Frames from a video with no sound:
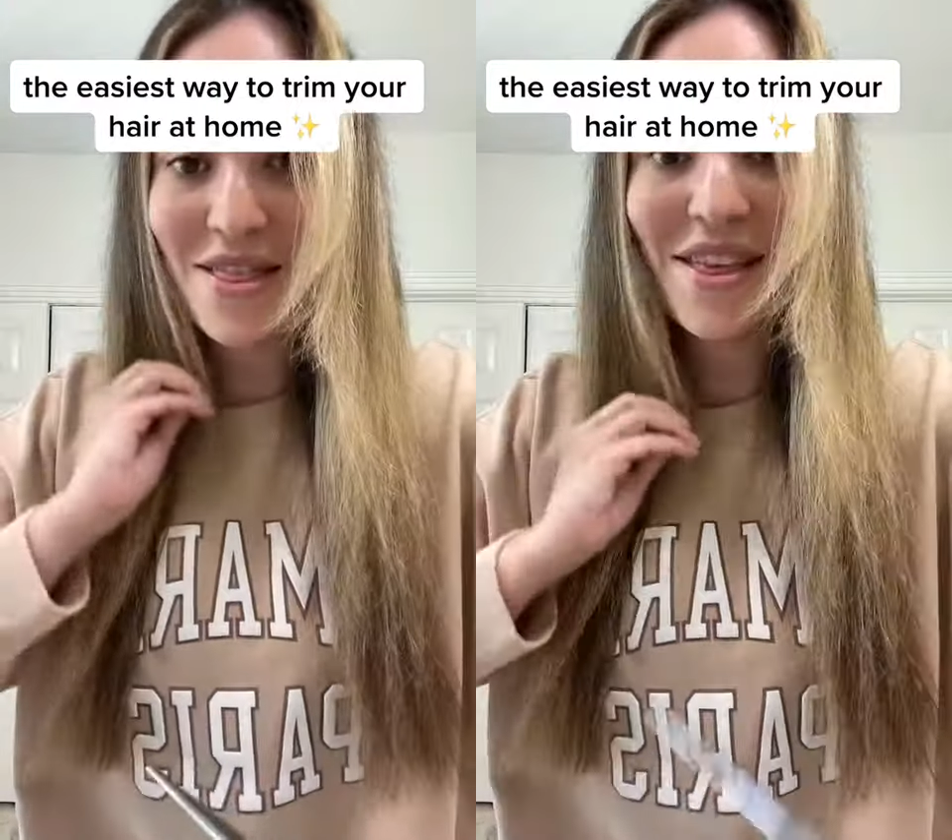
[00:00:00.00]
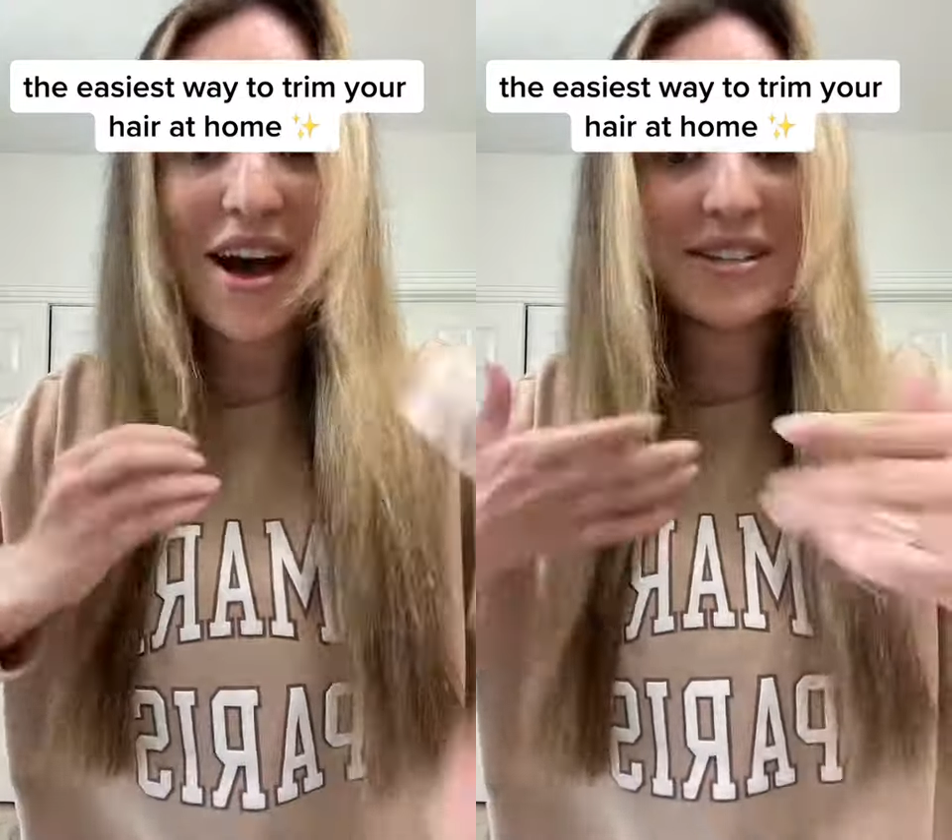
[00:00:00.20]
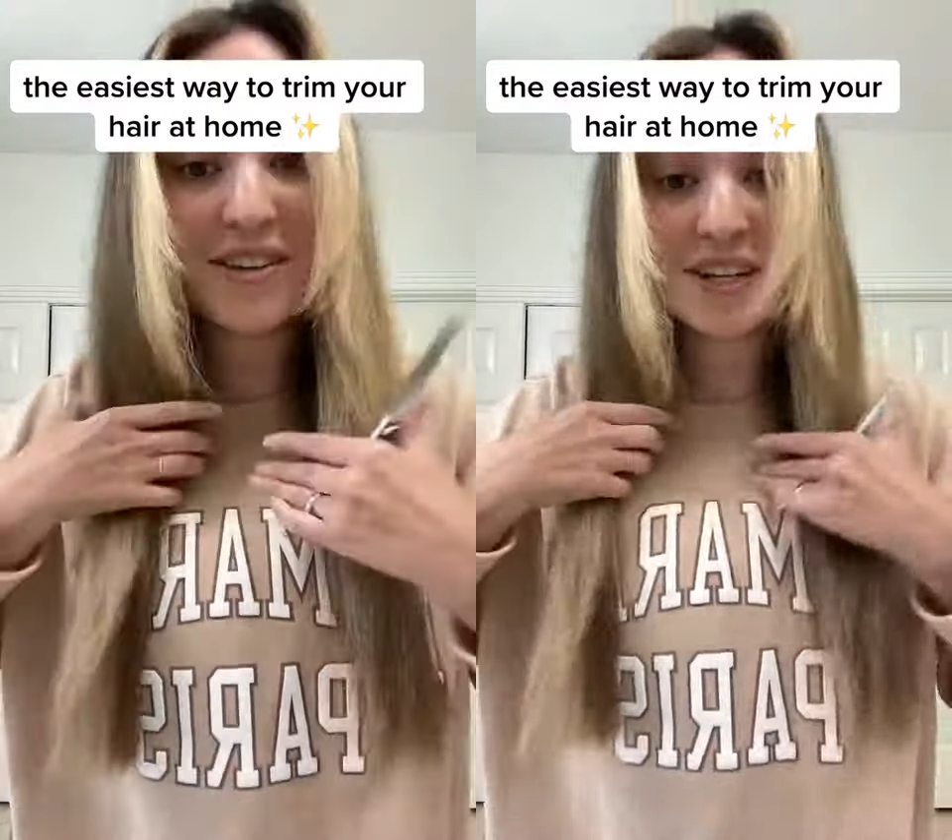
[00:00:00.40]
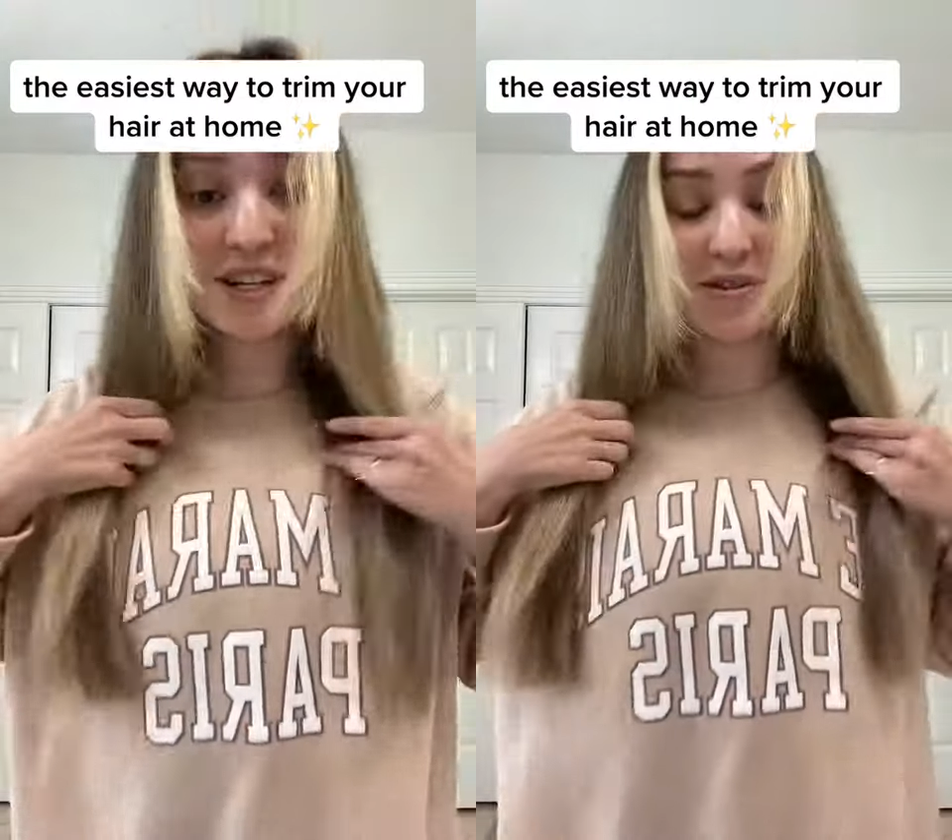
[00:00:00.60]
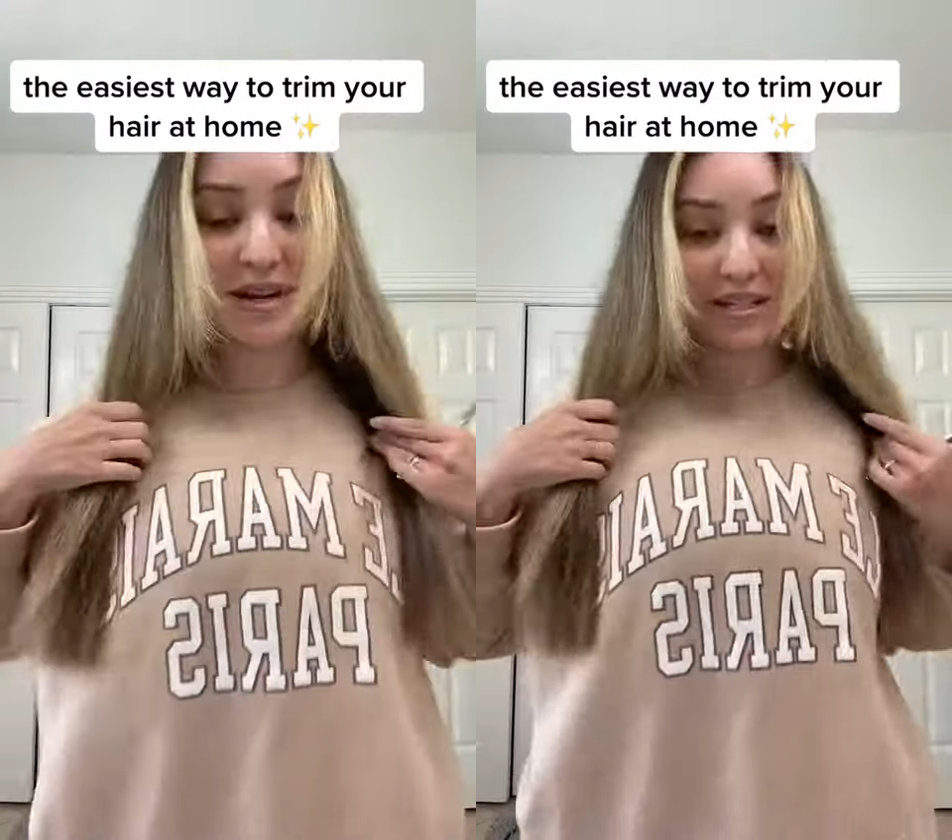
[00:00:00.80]
that's all
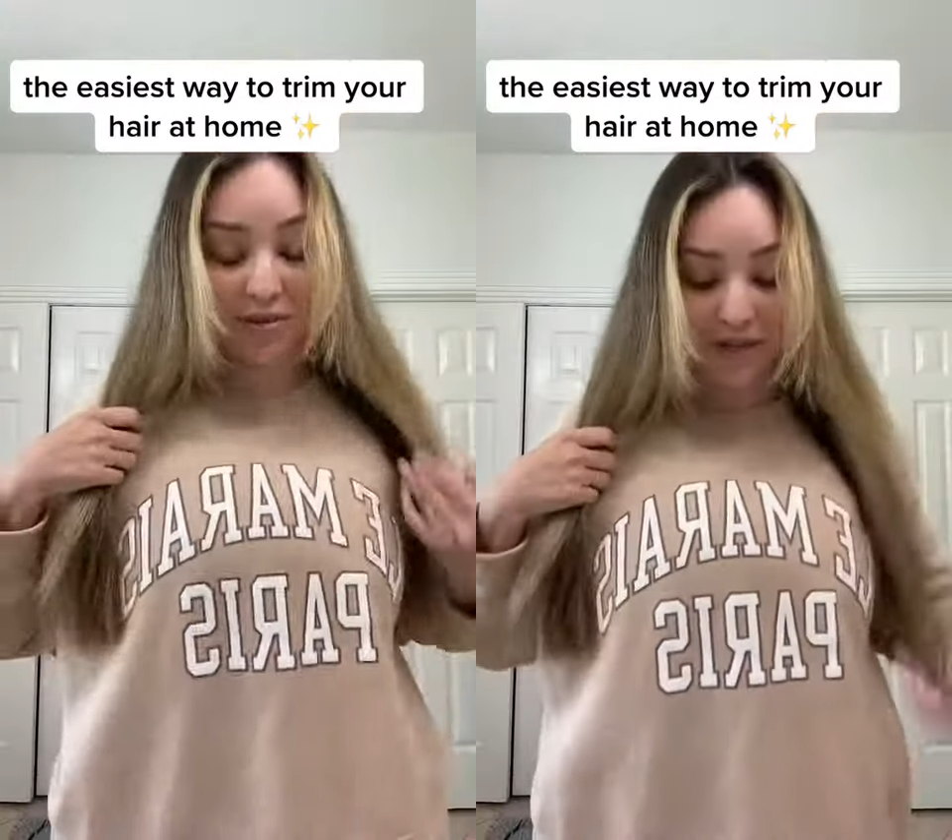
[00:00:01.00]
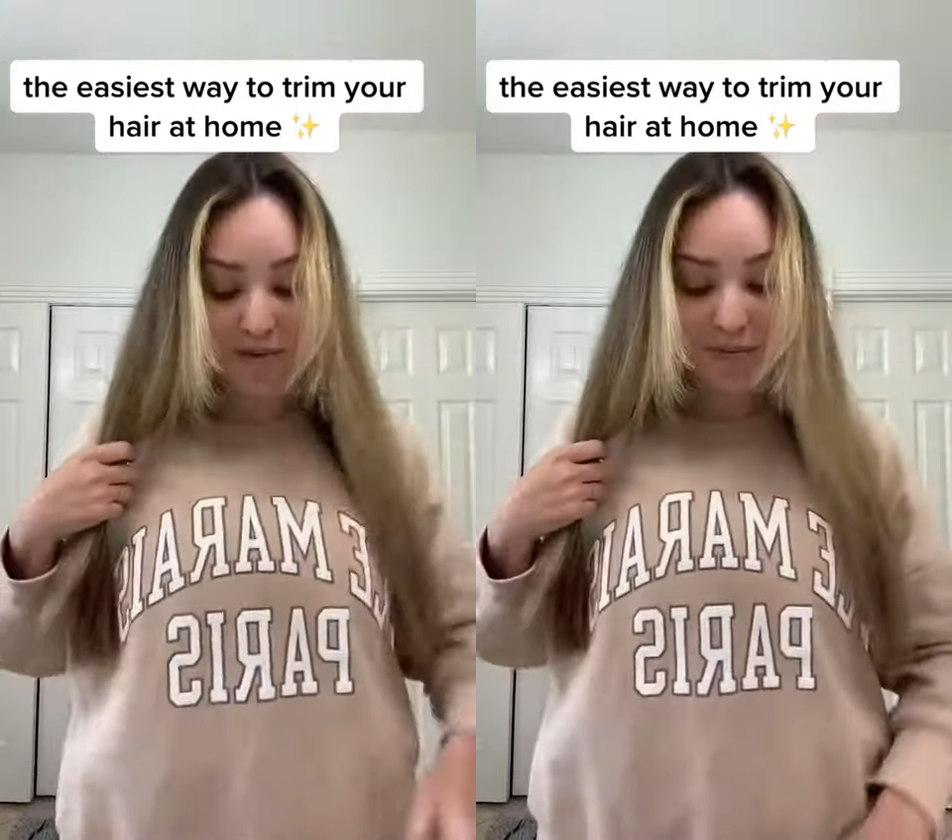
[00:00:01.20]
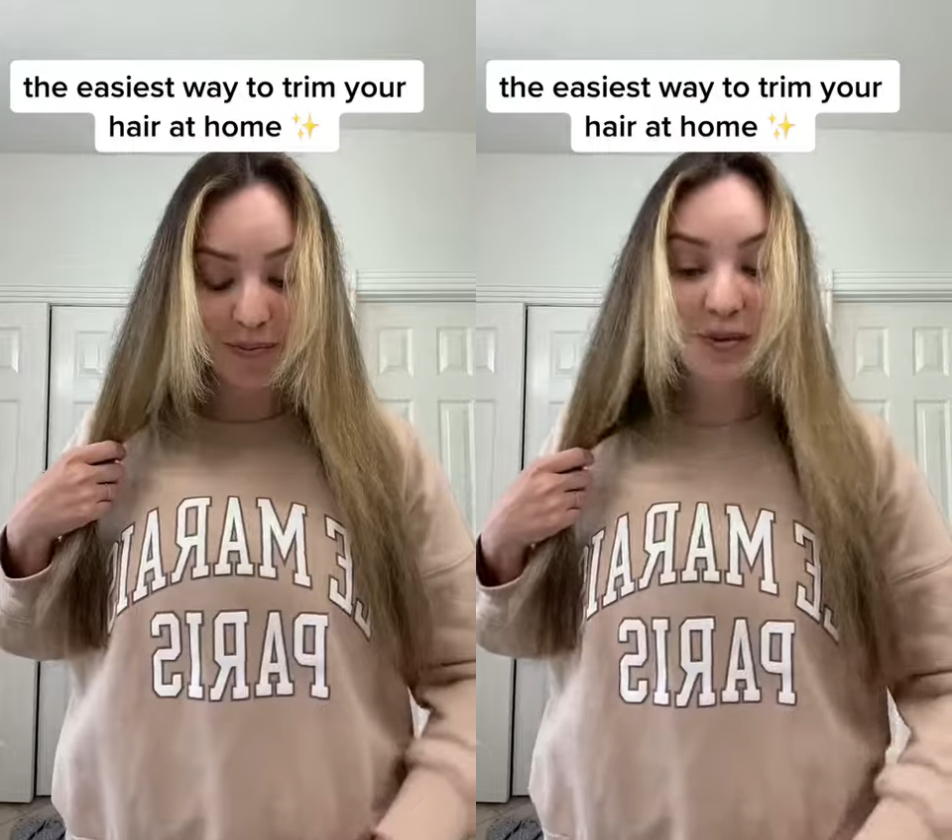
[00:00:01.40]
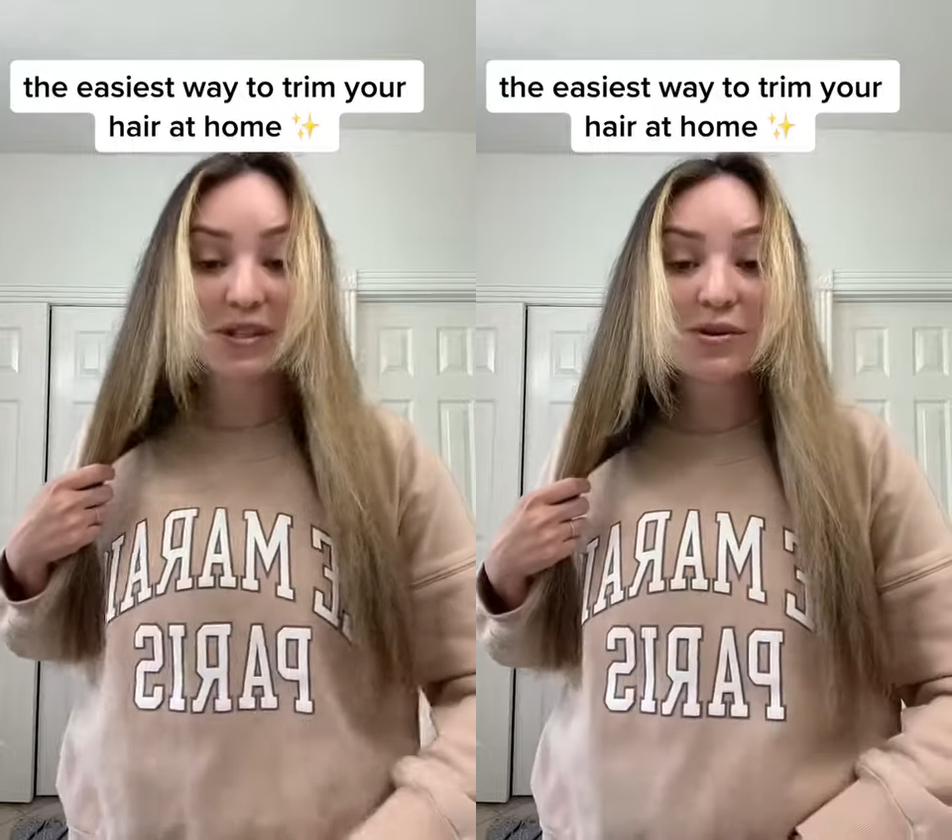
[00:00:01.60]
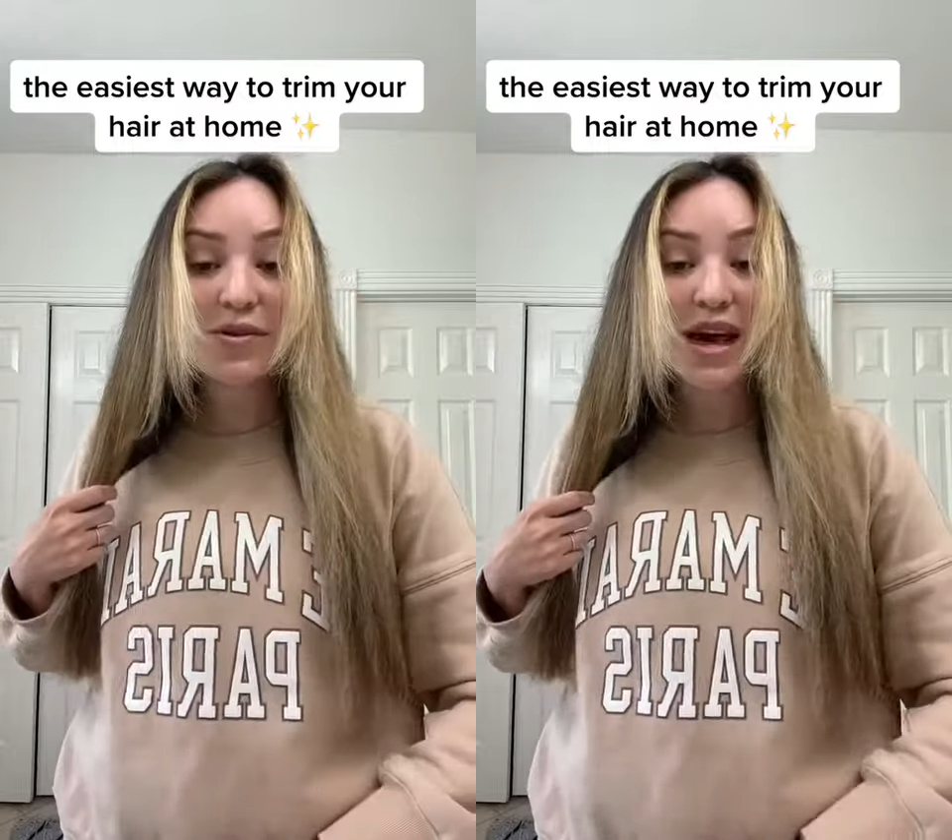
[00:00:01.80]
you do. And so when you
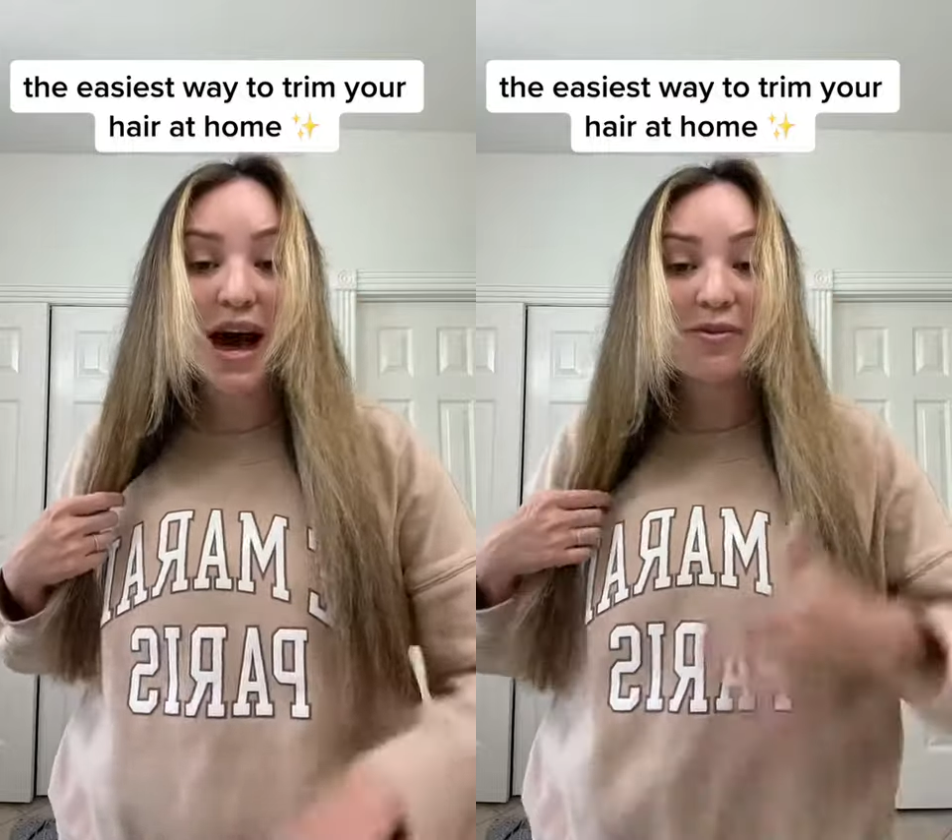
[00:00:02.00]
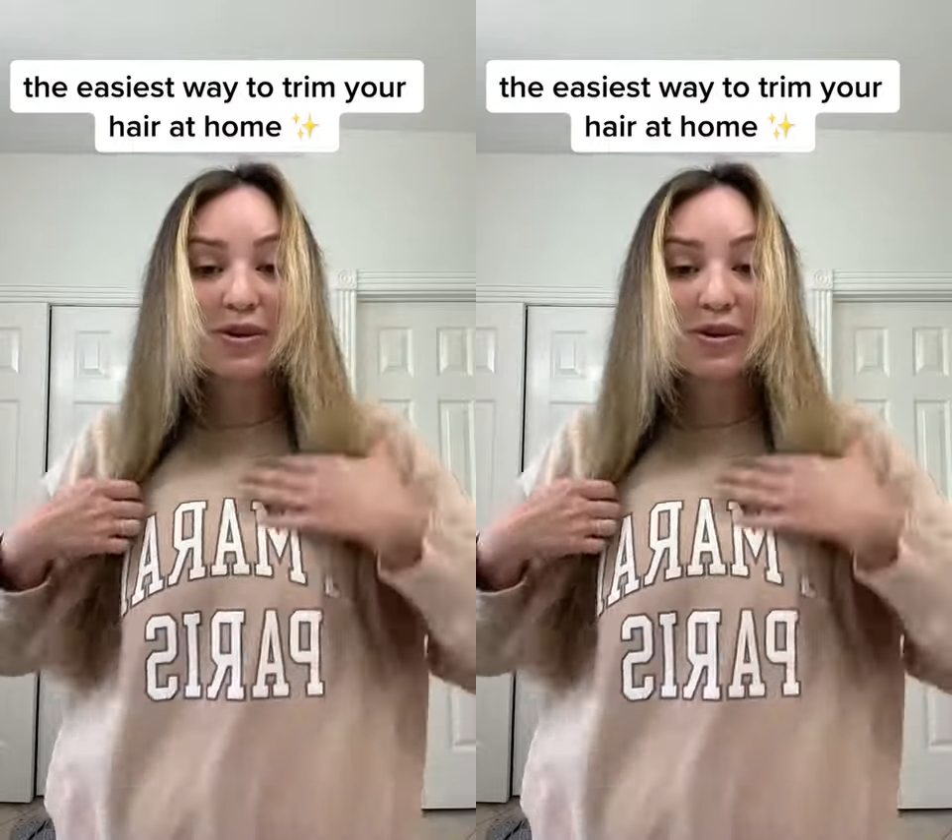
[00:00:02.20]
do that,